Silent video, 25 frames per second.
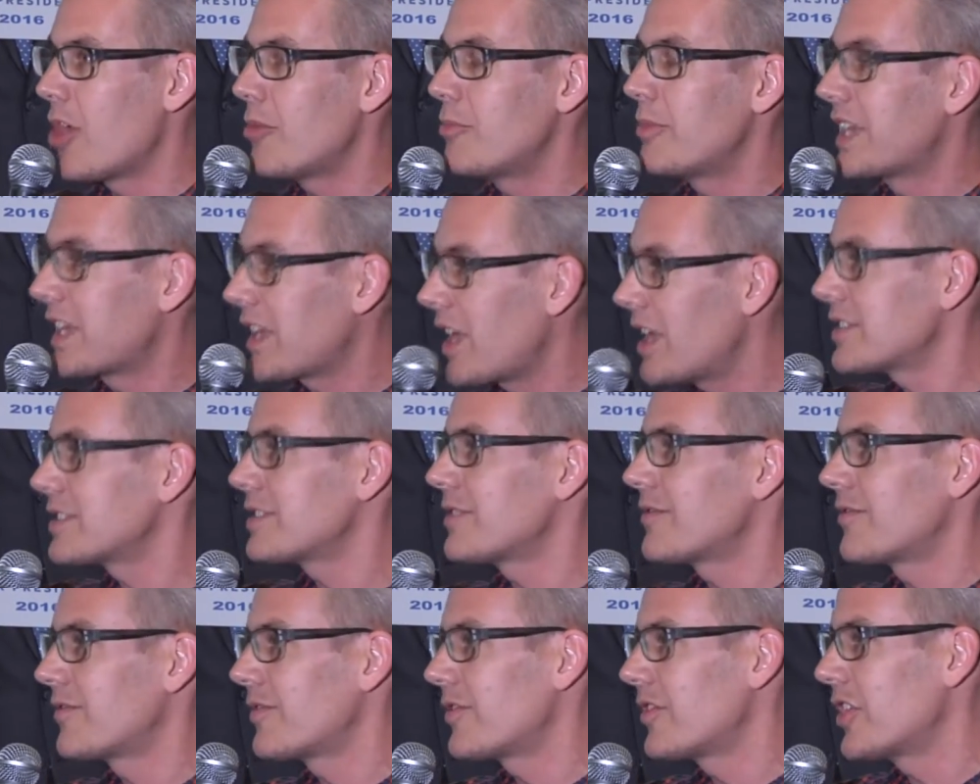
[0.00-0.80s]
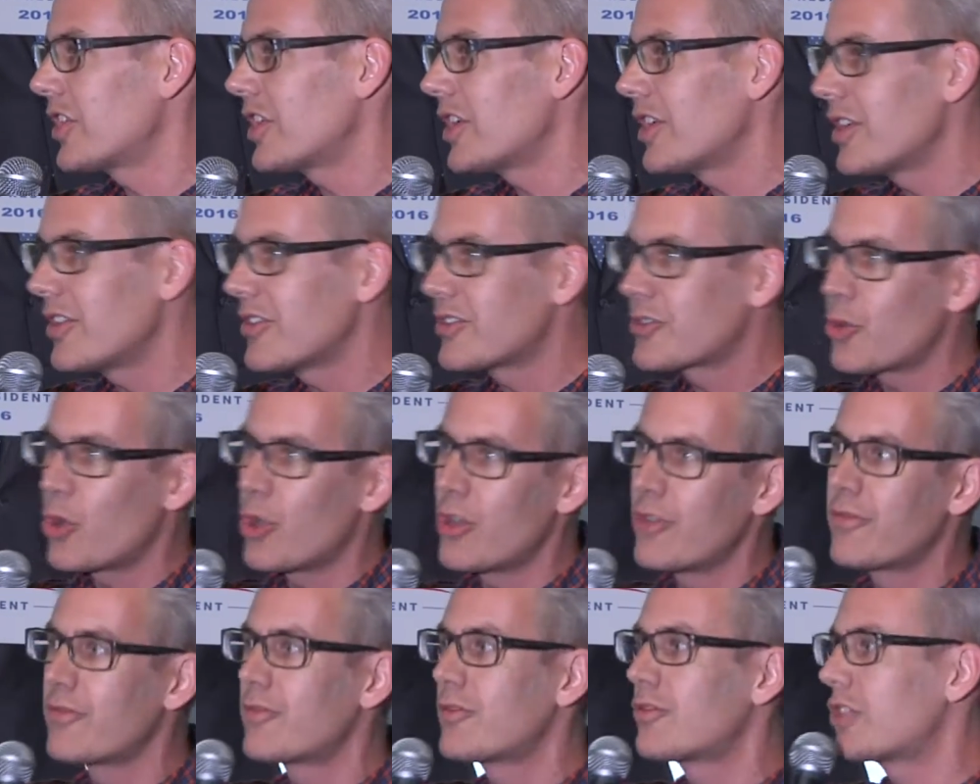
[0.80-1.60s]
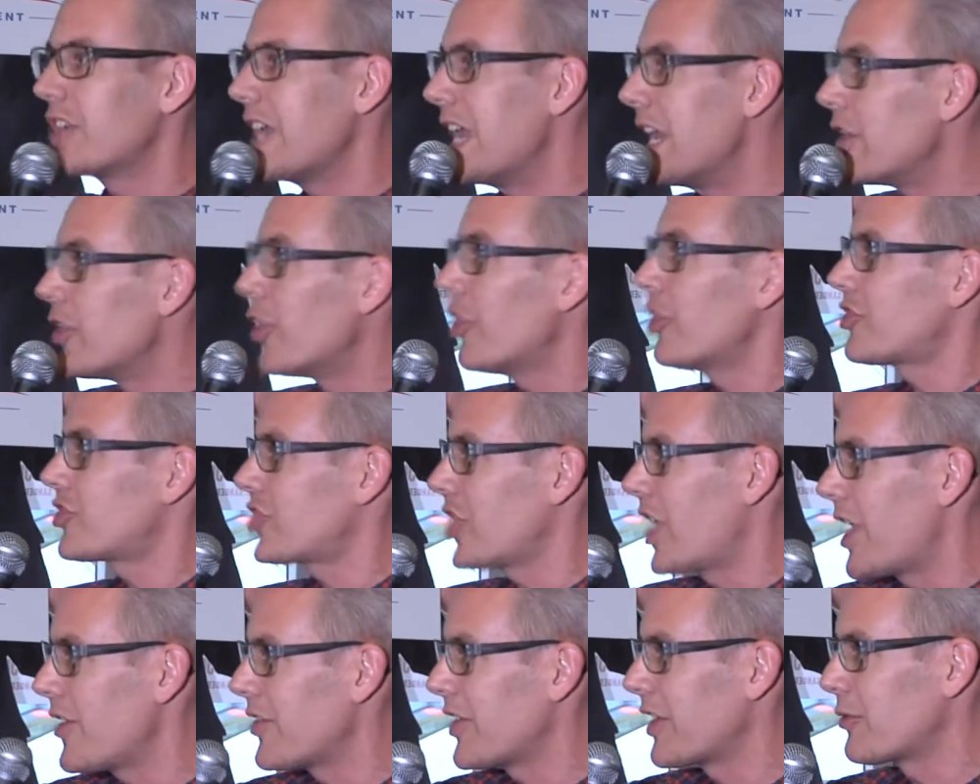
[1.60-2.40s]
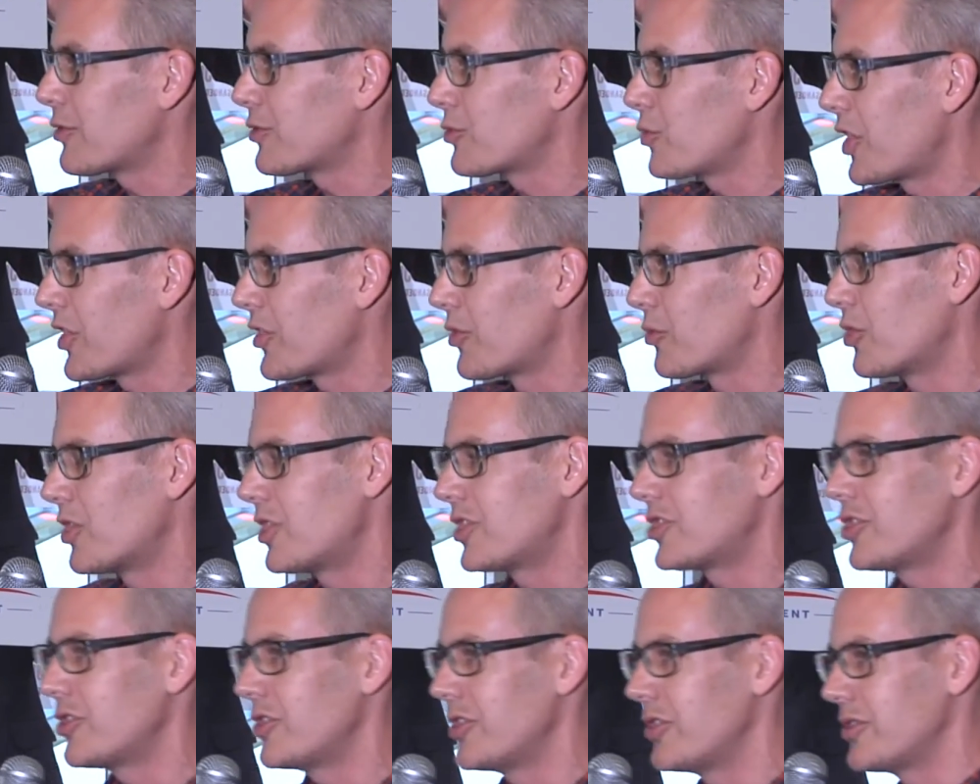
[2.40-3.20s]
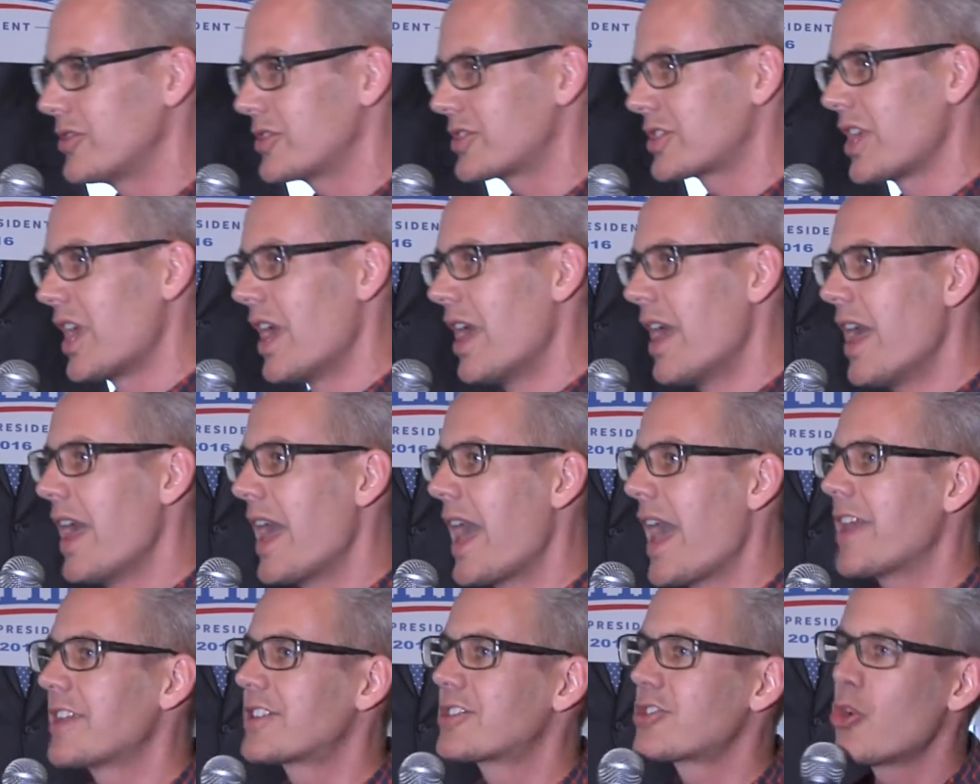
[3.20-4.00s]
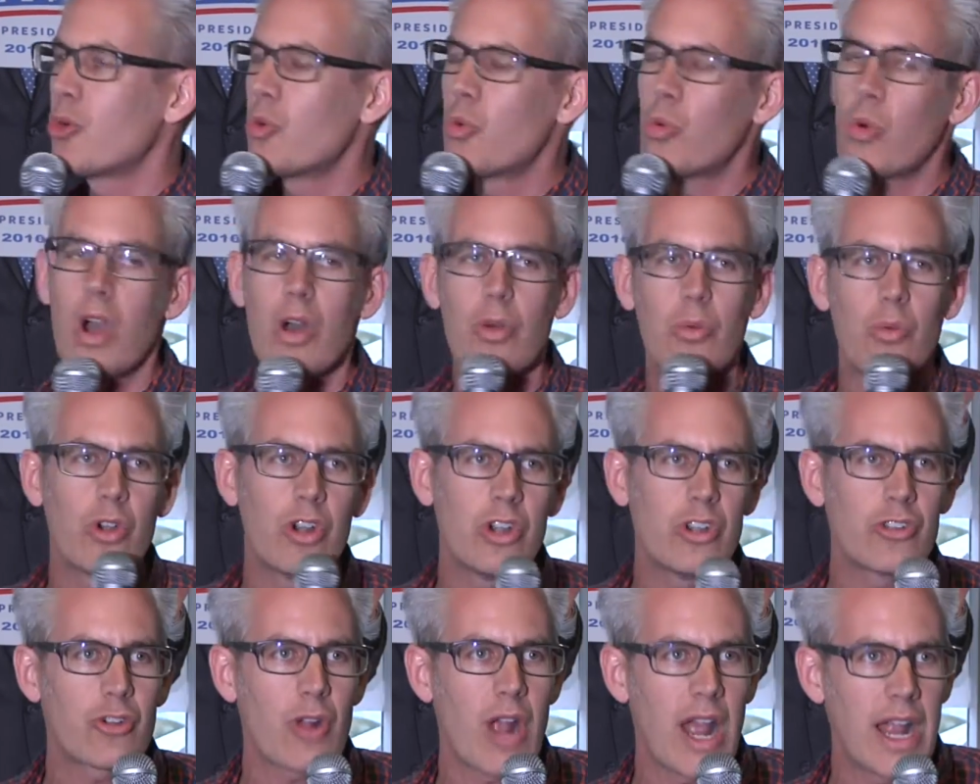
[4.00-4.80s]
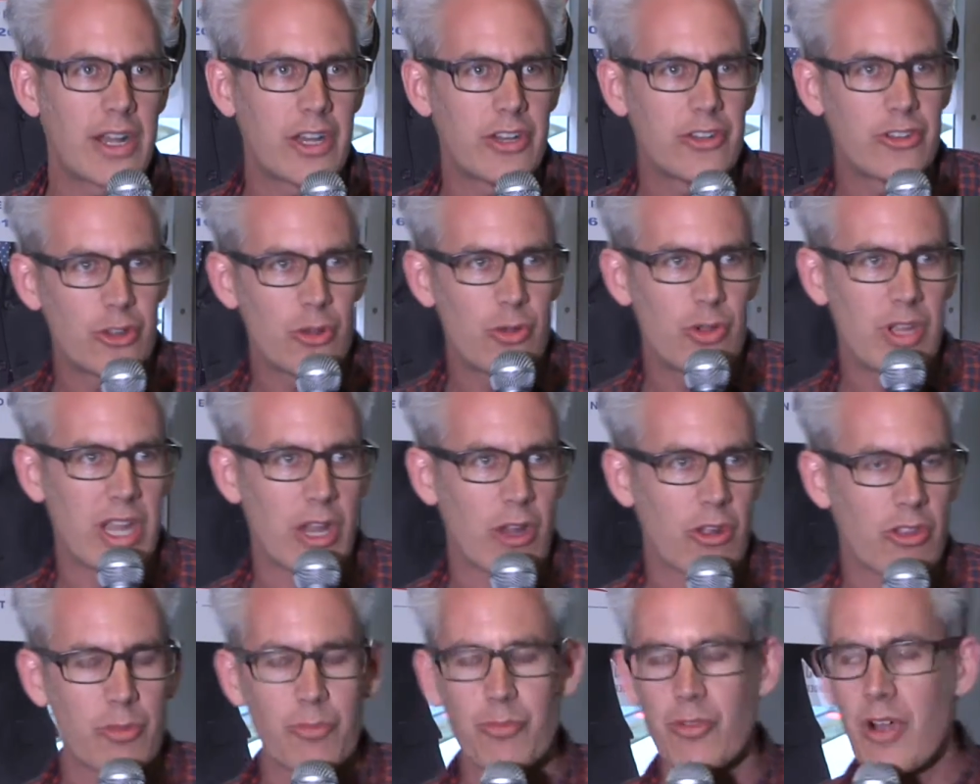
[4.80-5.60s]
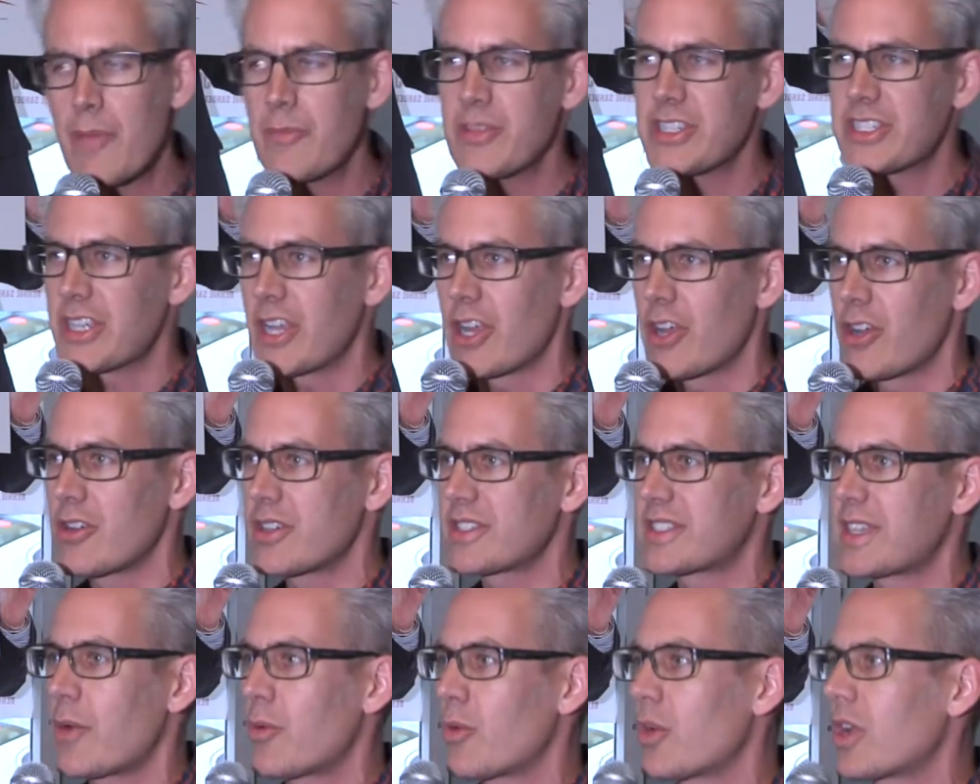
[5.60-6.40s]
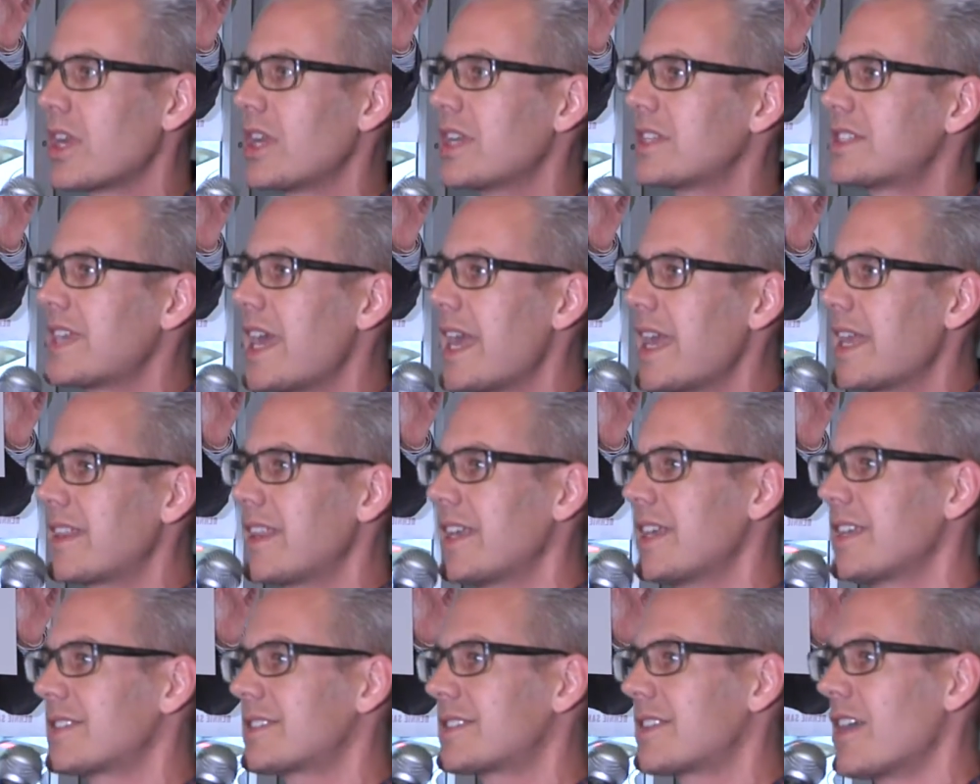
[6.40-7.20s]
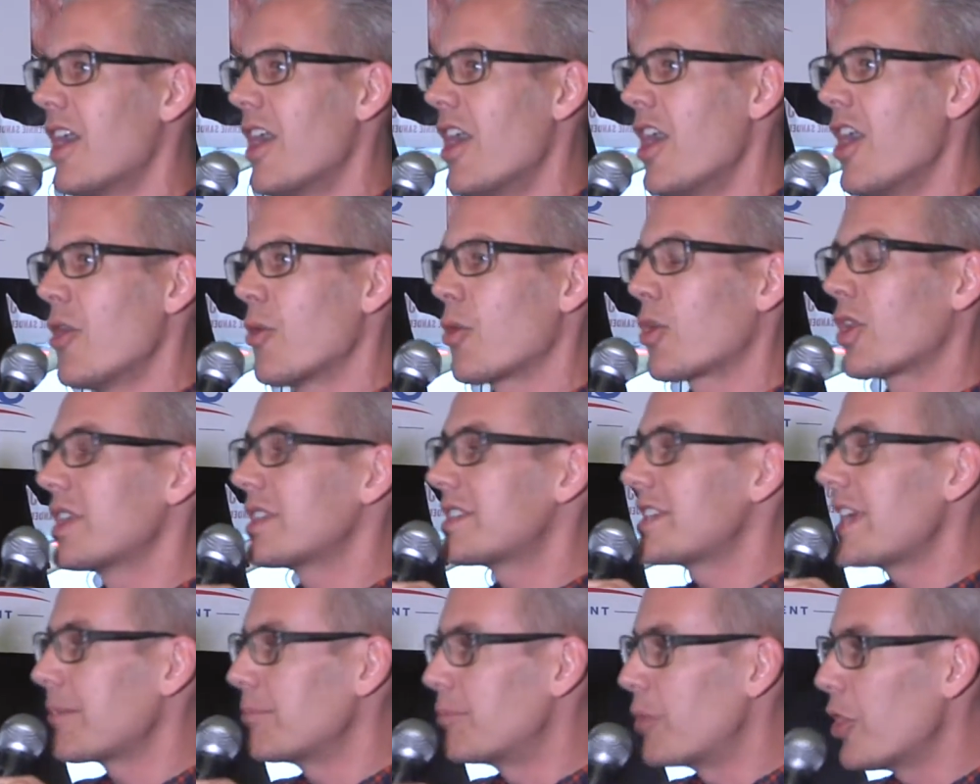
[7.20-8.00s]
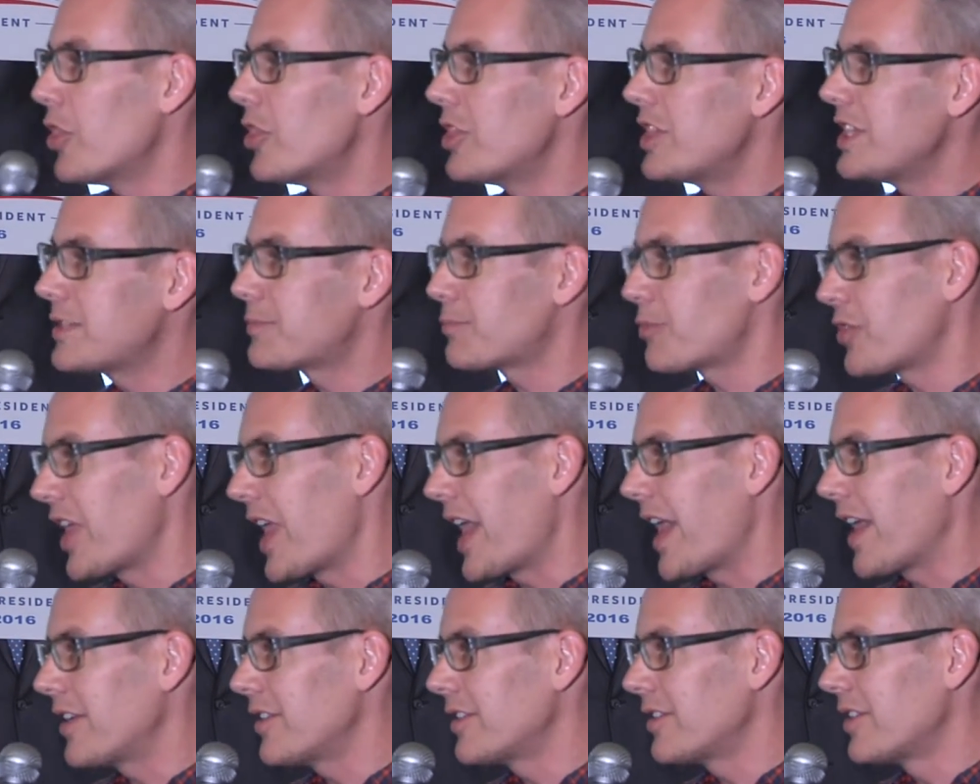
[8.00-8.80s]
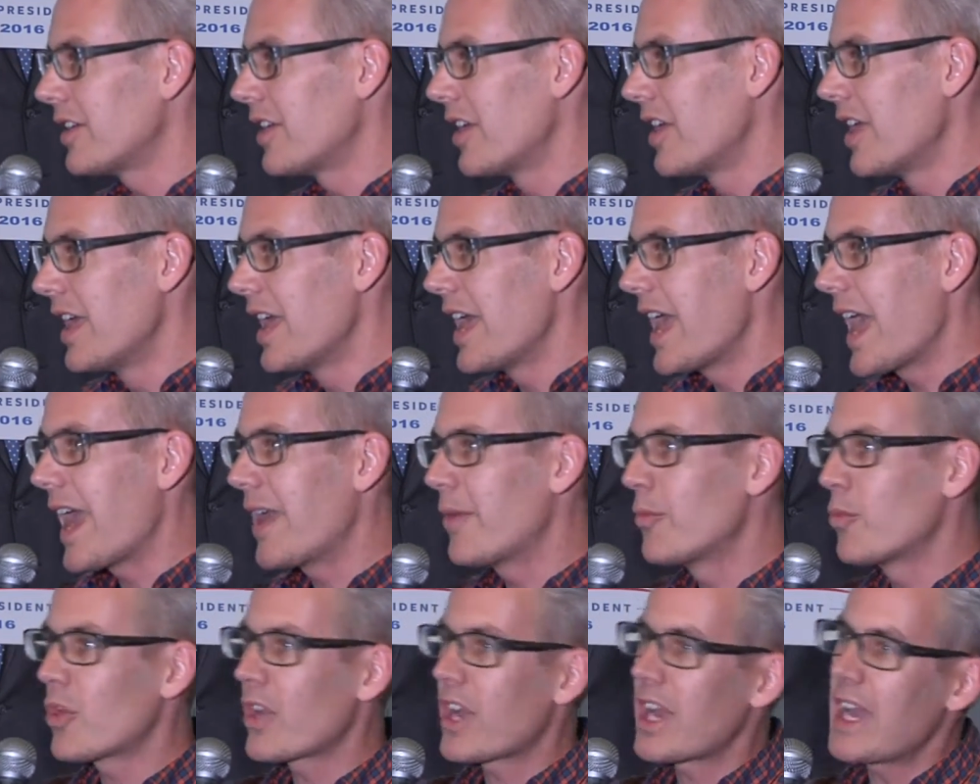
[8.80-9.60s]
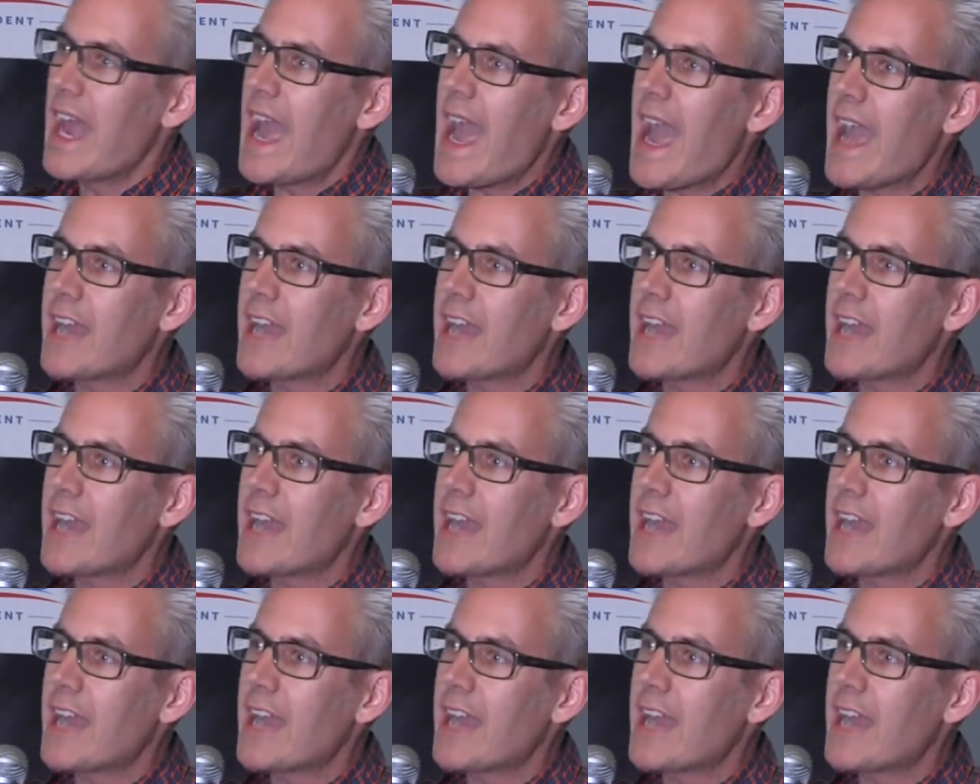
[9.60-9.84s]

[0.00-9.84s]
Because of the sort of inertia, I think was one of the words you used. And so what we're trying to do here, the premise here, is that we're going to take Bernie's plan, and we're going to